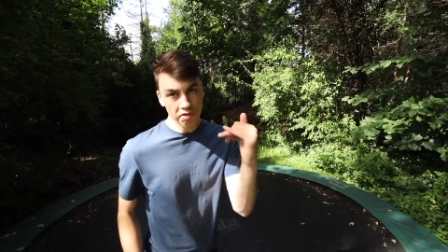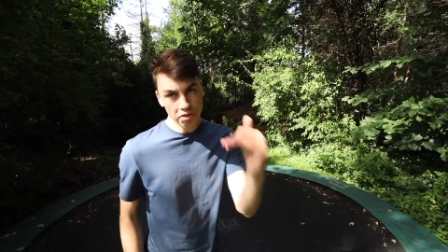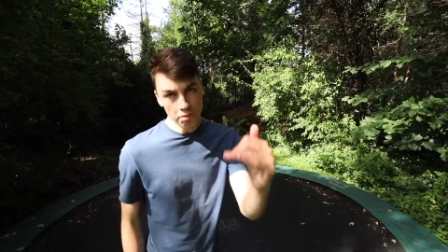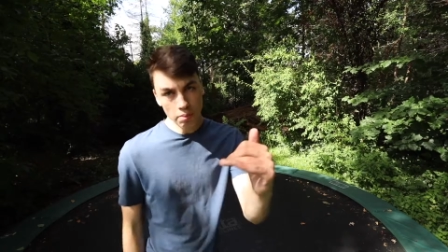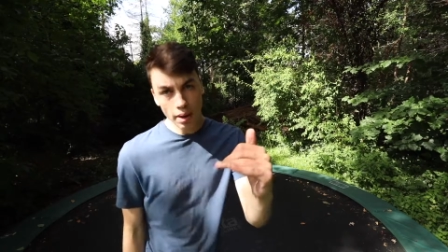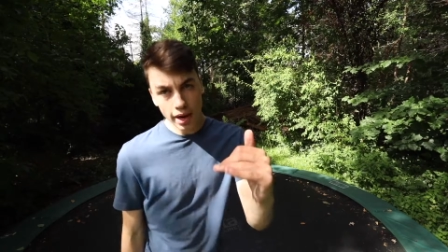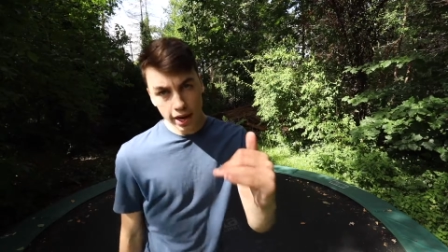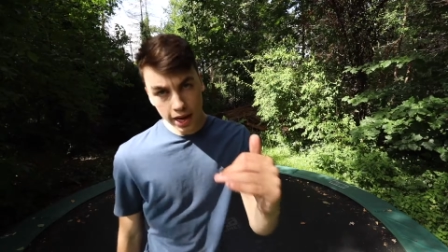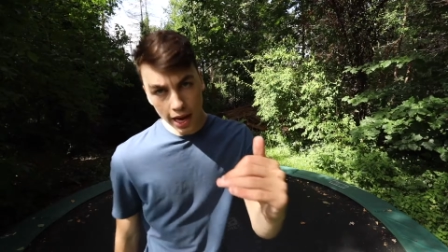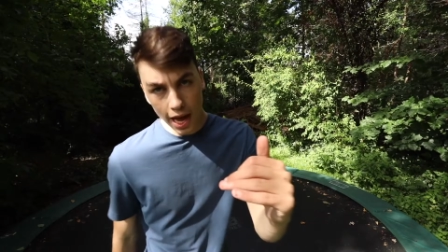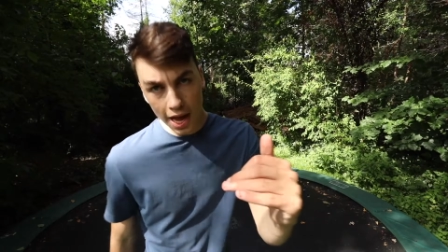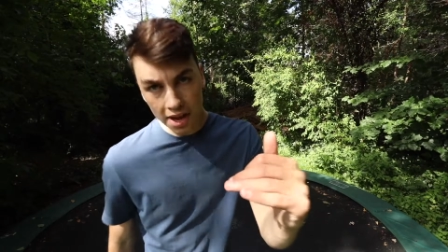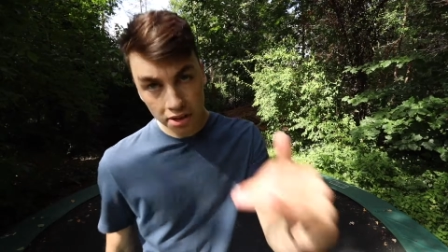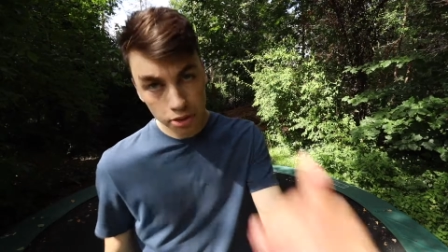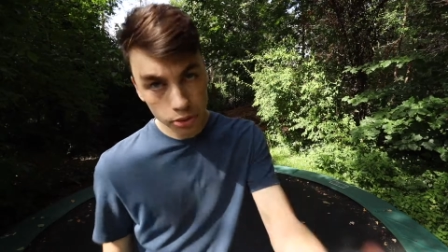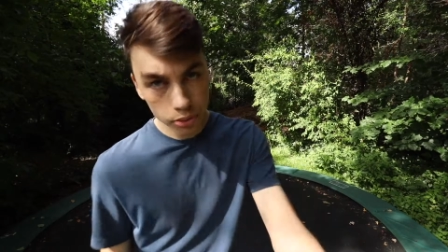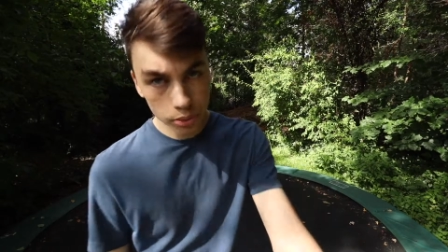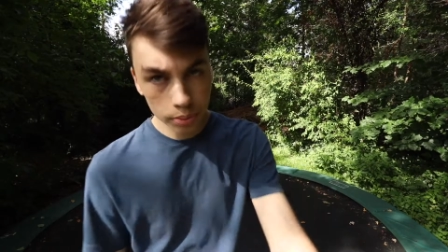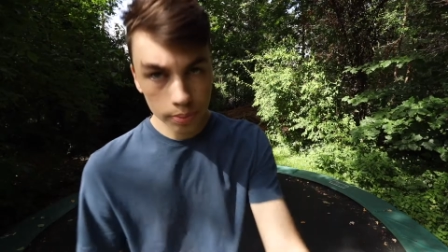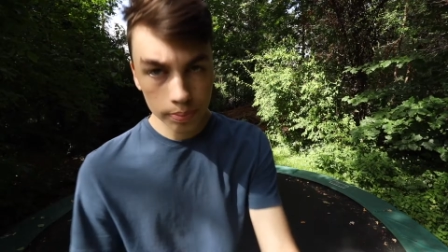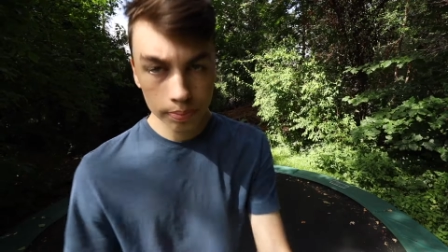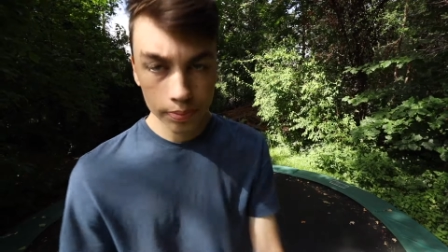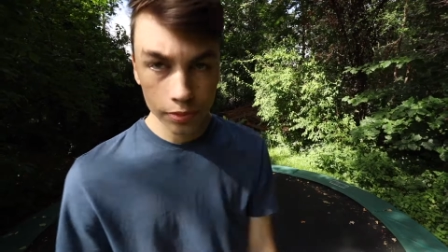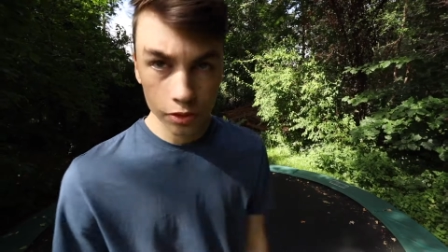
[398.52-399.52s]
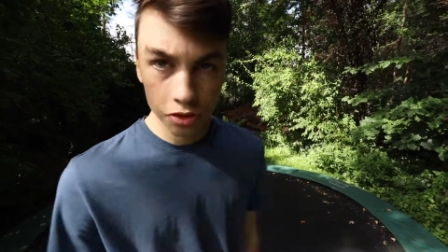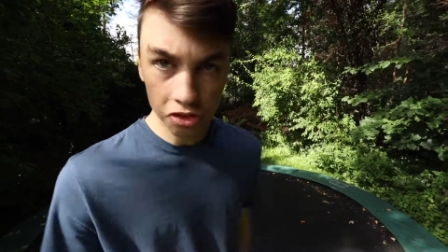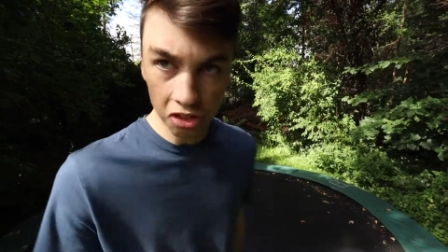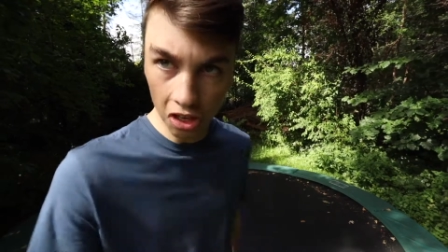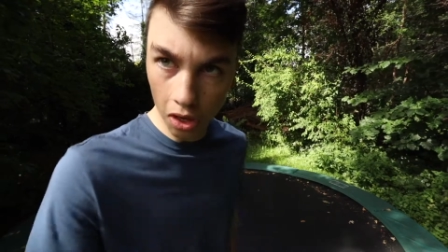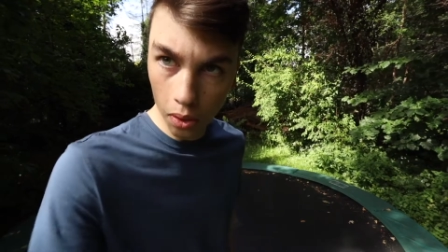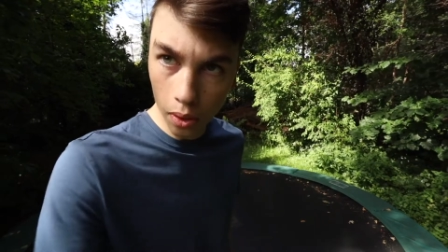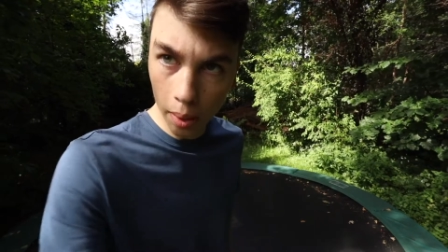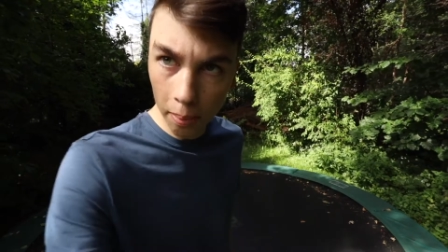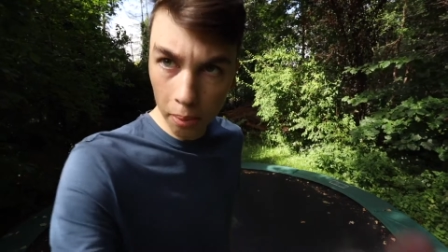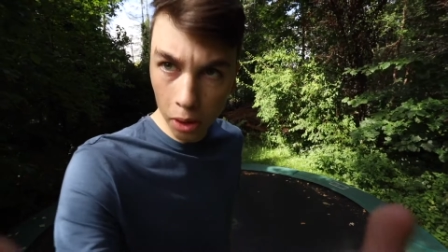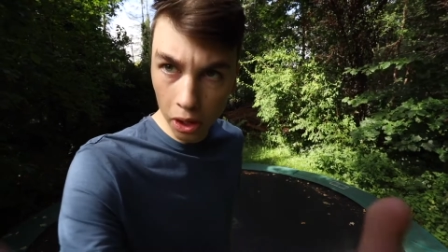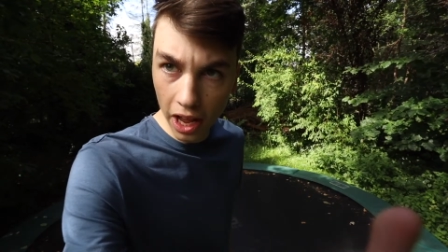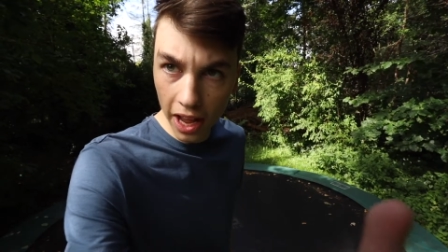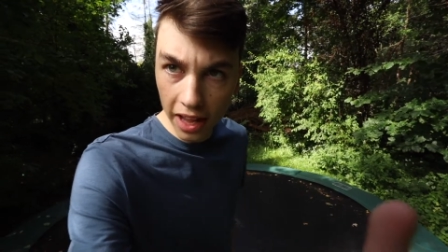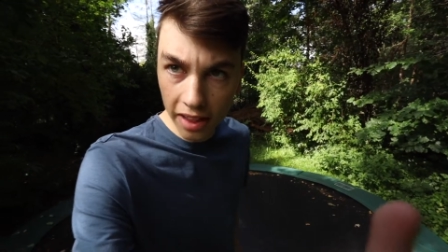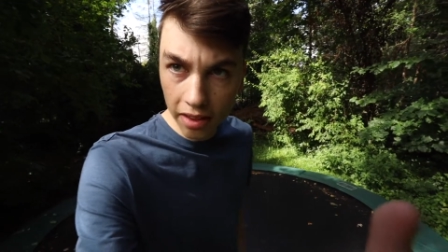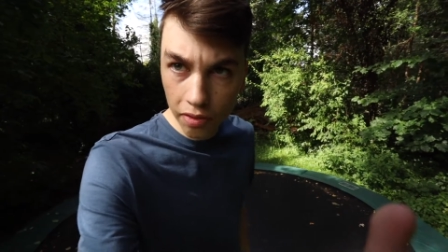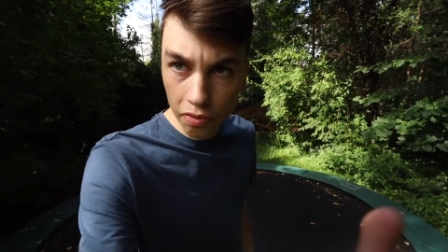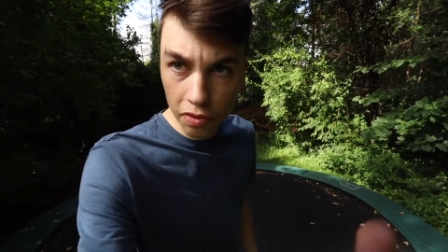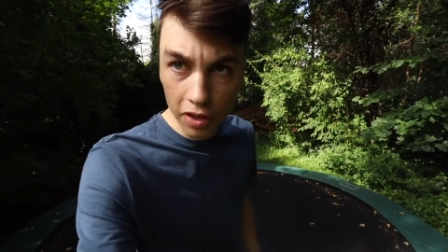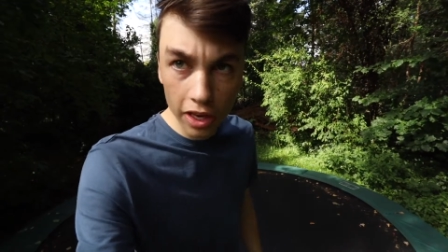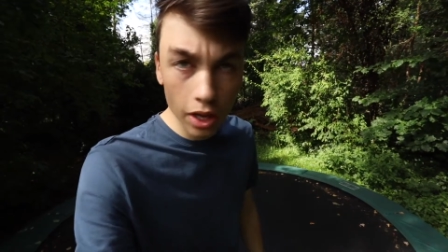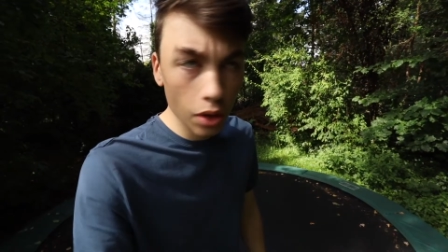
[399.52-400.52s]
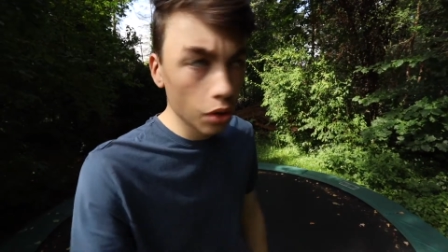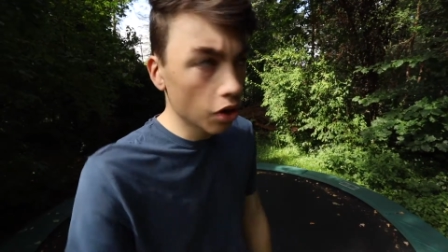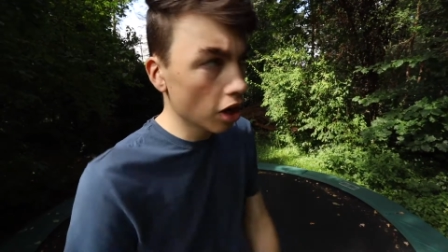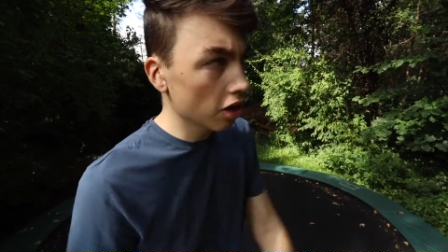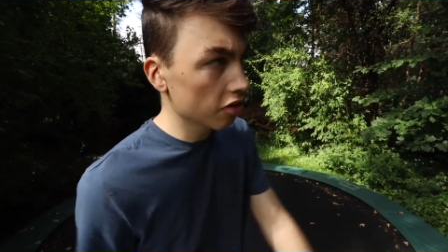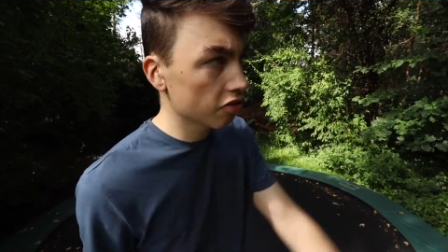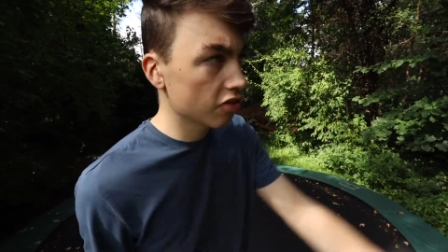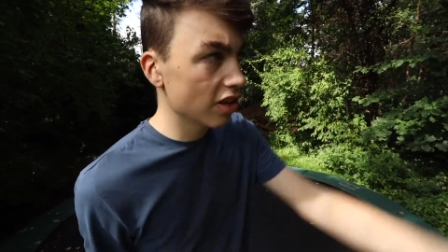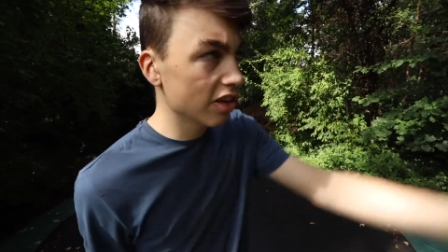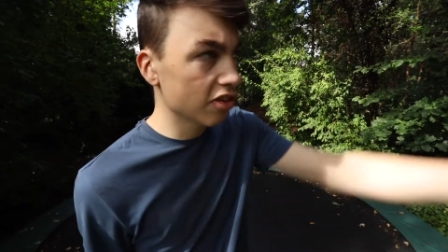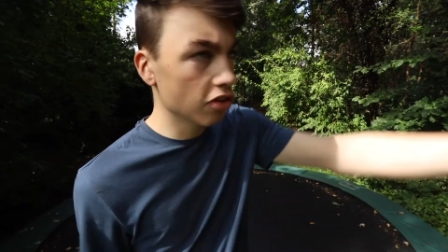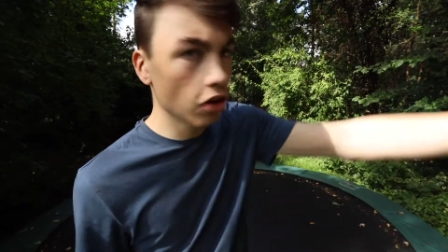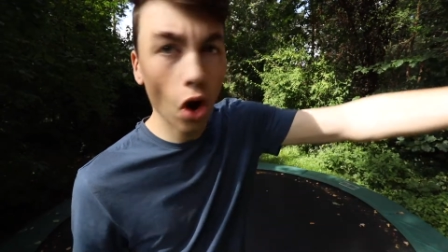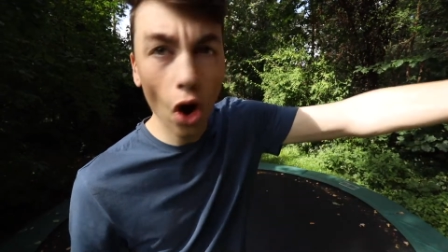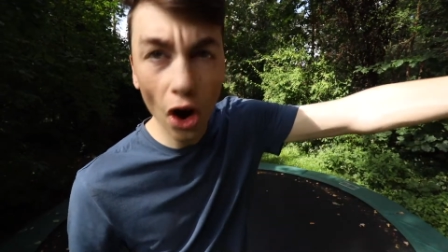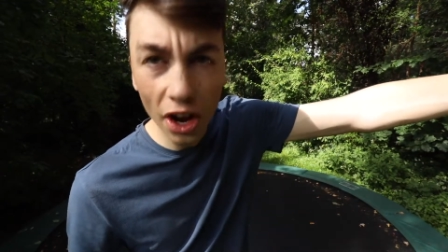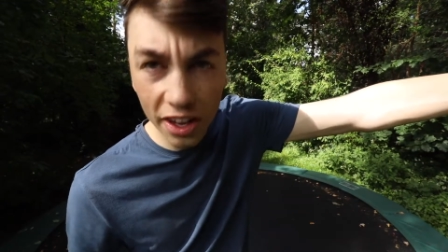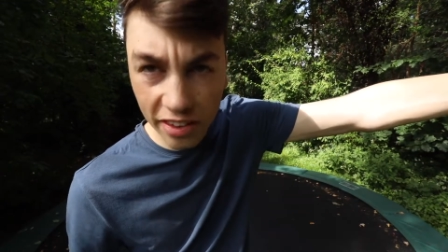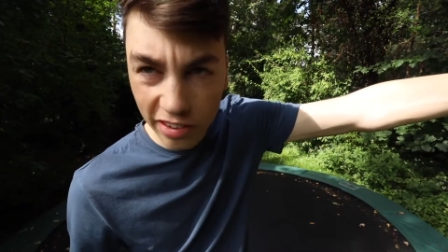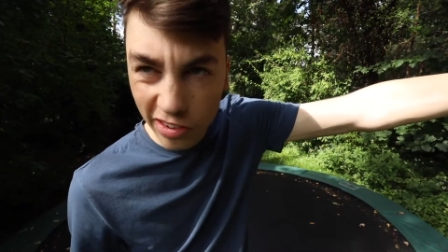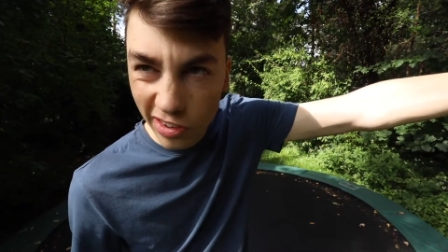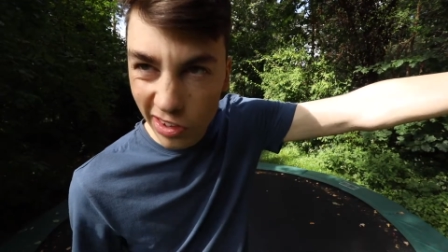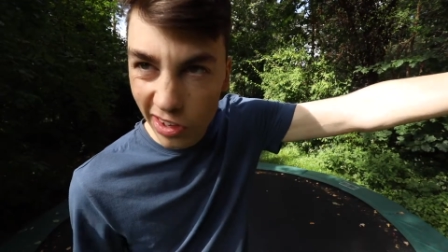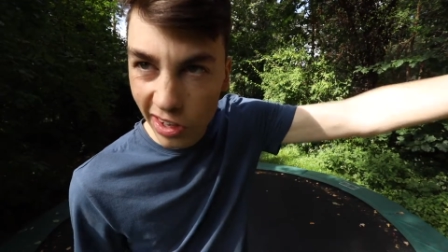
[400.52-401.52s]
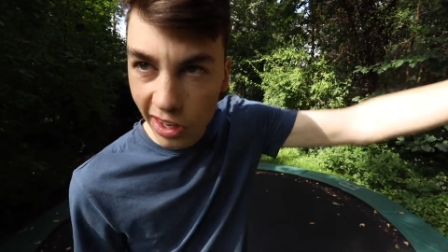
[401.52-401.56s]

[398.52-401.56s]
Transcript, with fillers: the Macaco. So I'm gonna end the video because this noise.